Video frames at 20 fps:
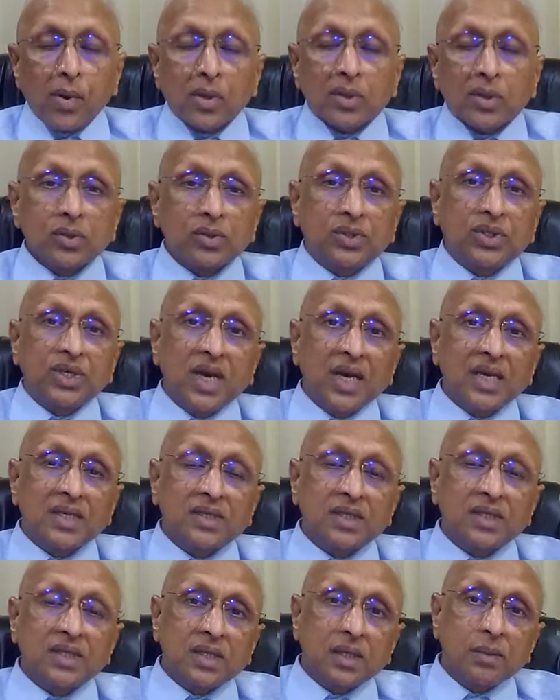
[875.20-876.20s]
So GI
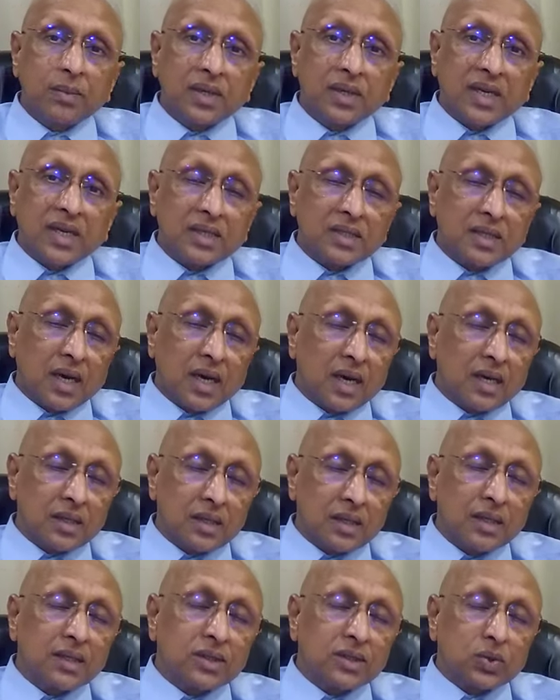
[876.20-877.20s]
system, it has
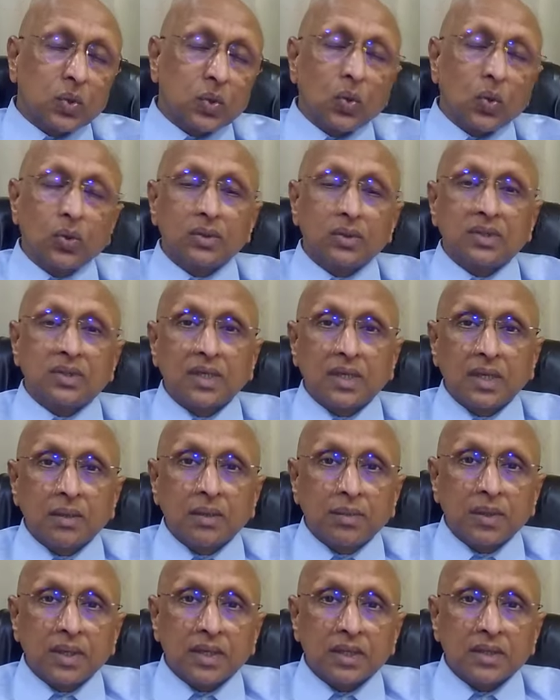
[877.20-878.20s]
its own
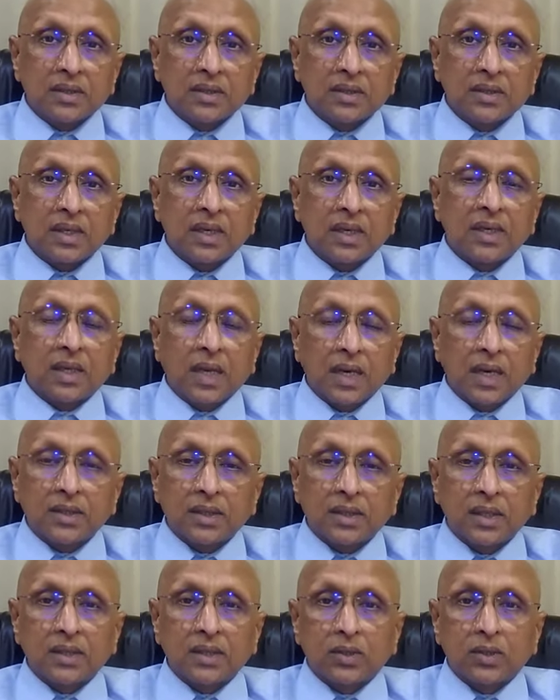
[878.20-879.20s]
significance. It
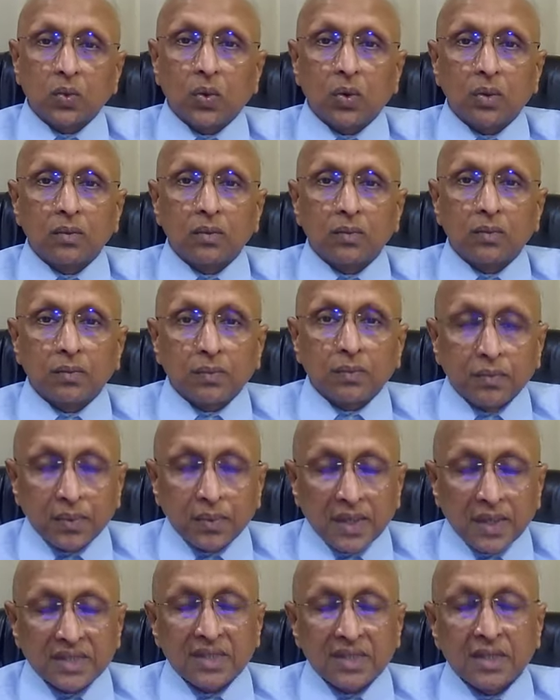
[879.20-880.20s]
has its own
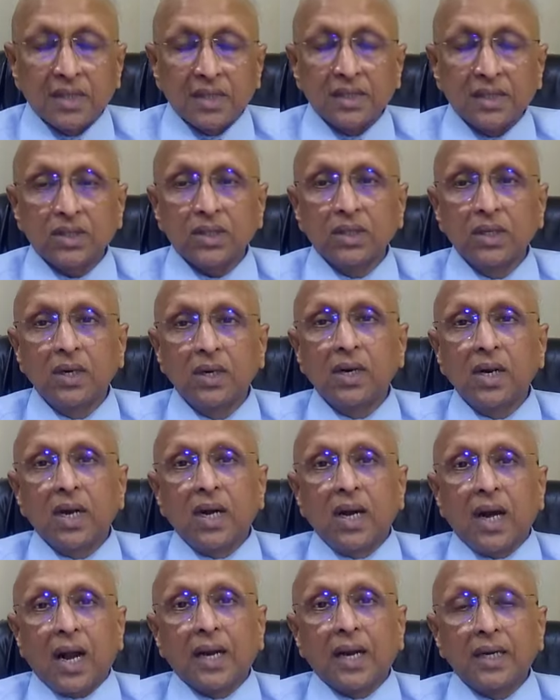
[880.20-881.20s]
presentation.
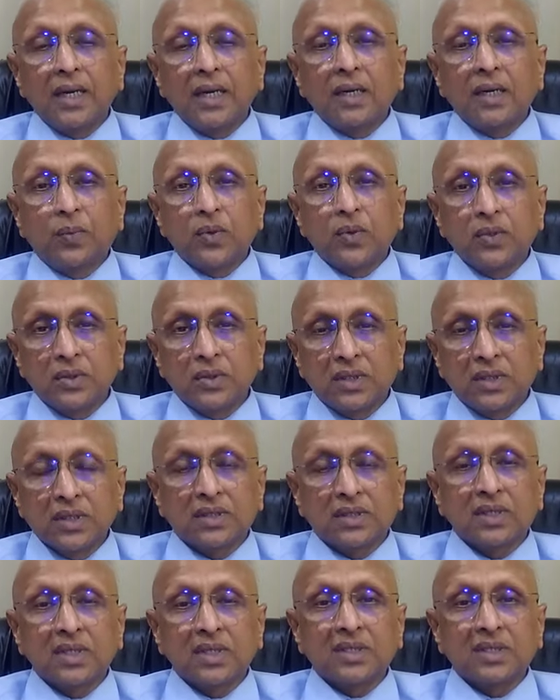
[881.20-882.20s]
And it
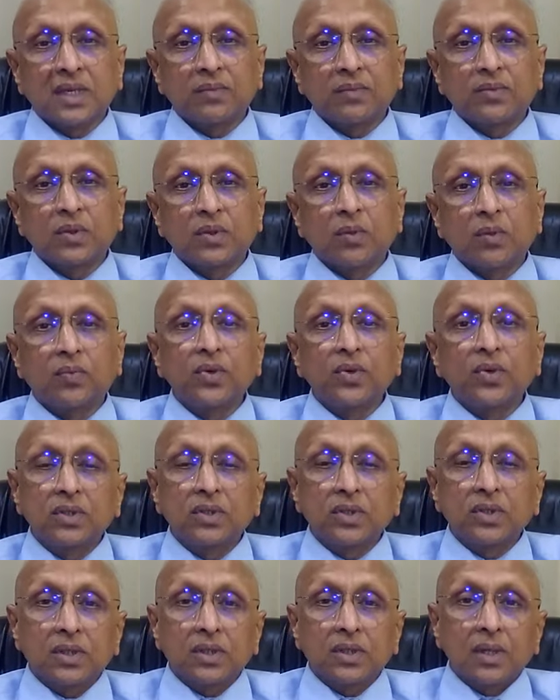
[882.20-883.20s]
produces such types of
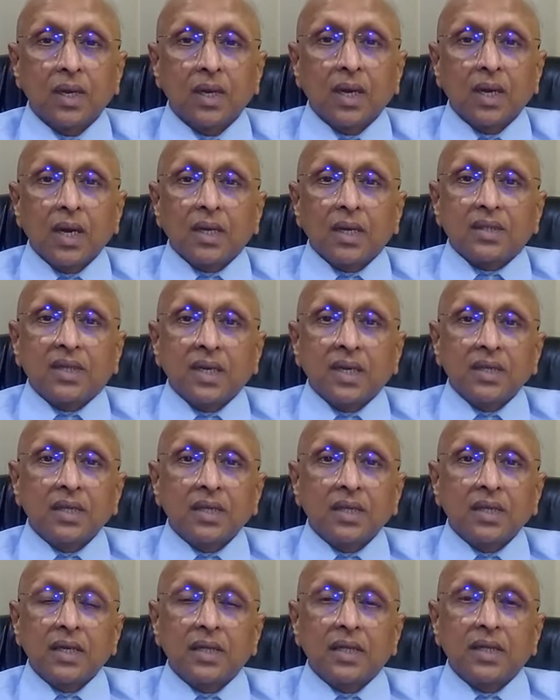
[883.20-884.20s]
feature.
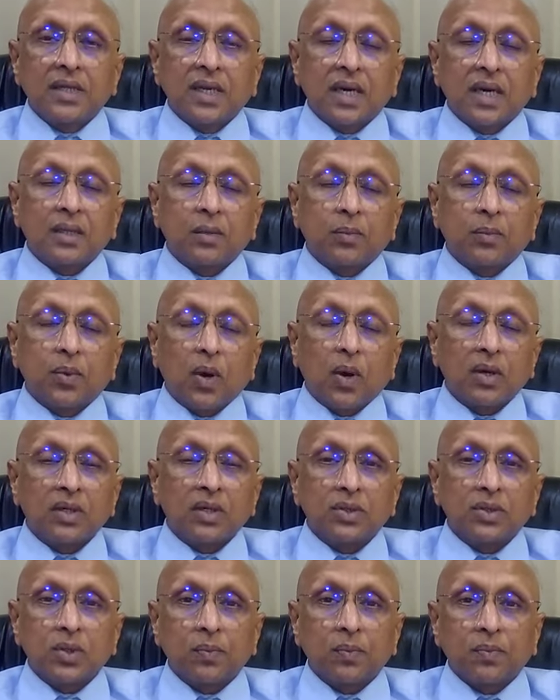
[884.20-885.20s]
Generally, these are the
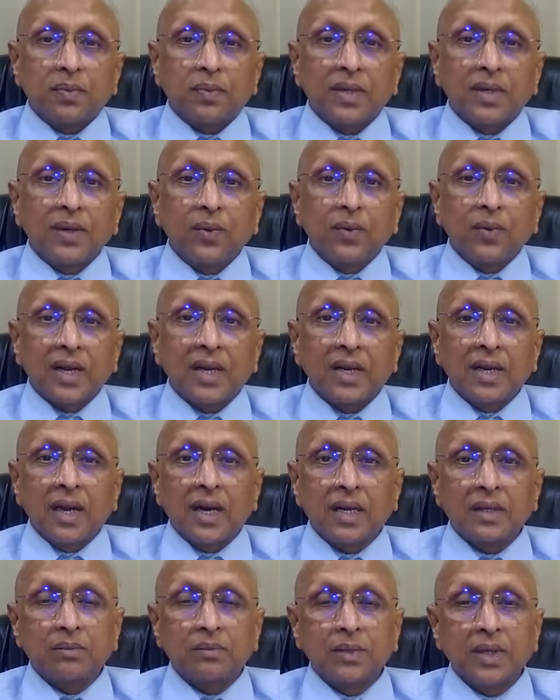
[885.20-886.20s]
products of liver
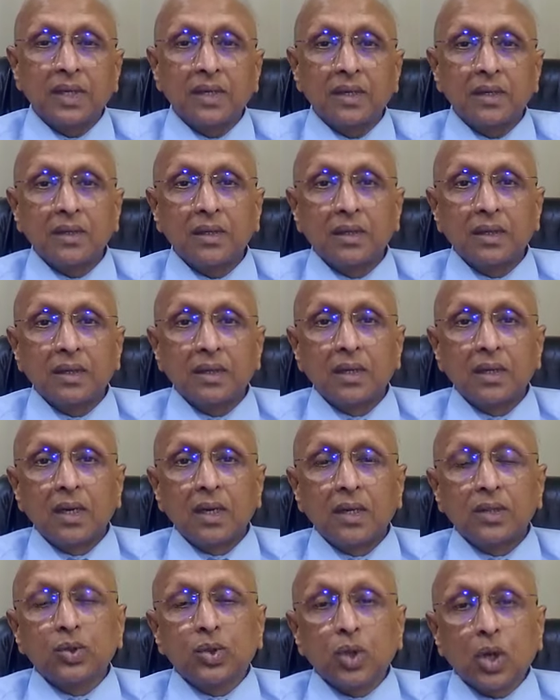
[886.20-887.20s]
enlargement.
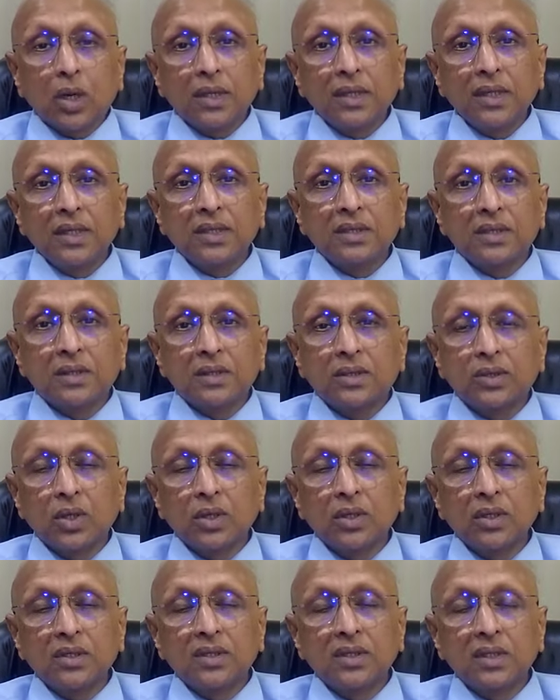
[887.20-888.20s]
Jaundice
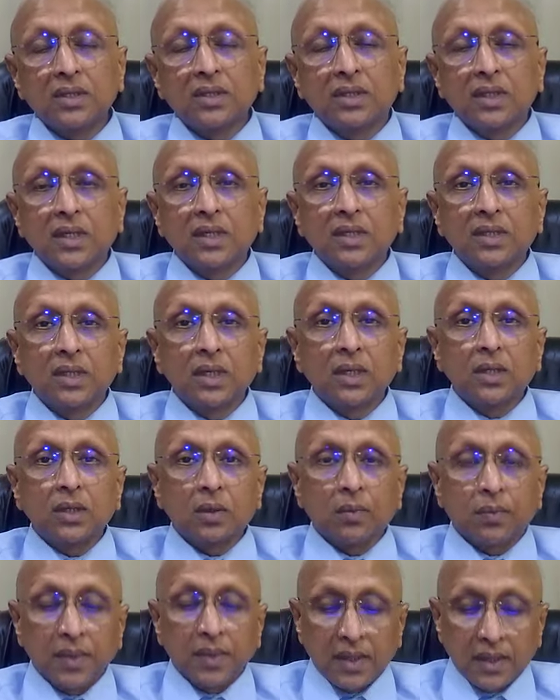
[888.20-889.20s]
is the result
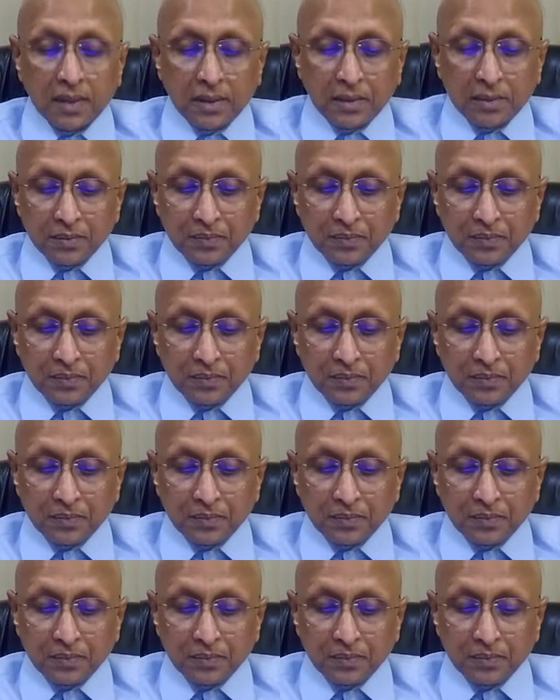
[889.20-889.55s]
of it.